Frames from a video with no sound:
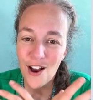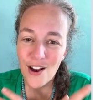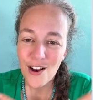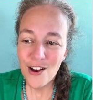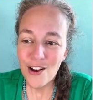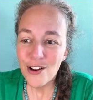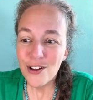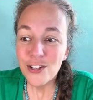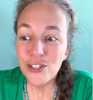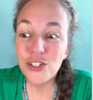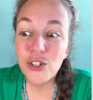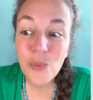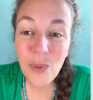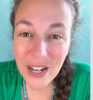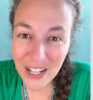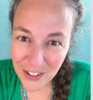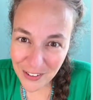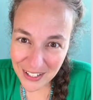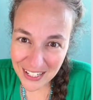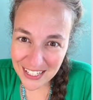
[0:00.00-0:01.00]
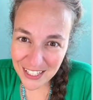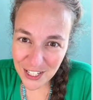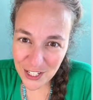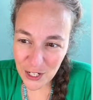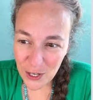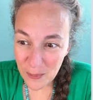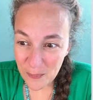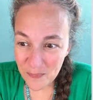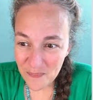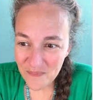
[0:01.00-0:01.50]
So what do you need to do?
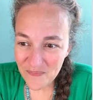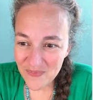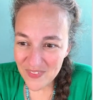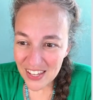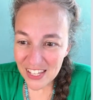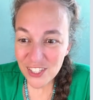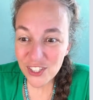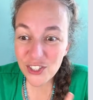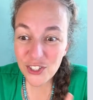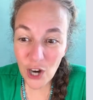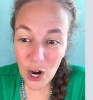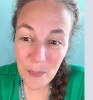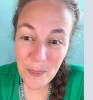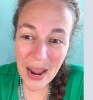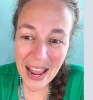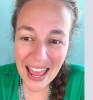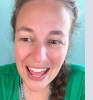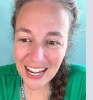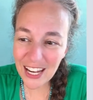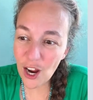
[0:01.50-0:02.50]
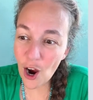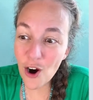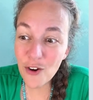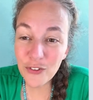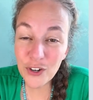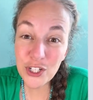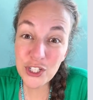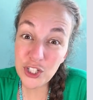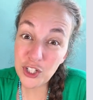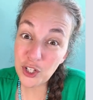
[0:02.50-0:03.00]
Start by heading over
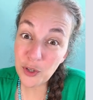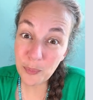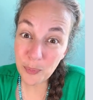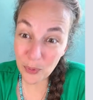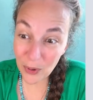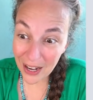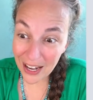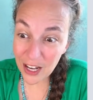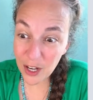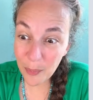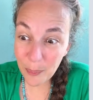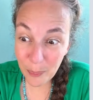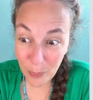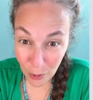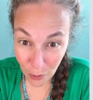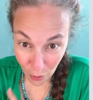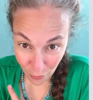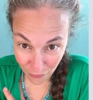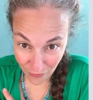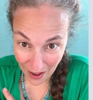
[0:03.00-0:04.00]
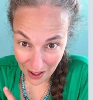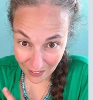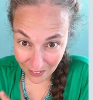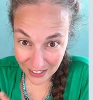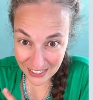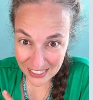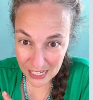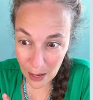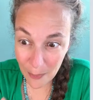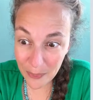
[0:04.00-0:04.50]
to your brand profile. It's
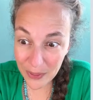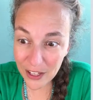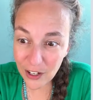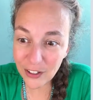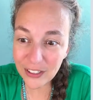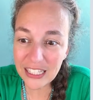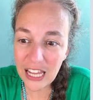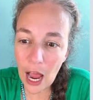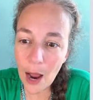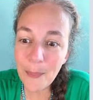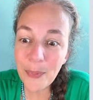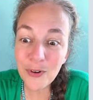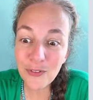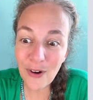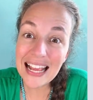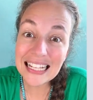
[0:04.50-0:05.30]
up there in the upper right.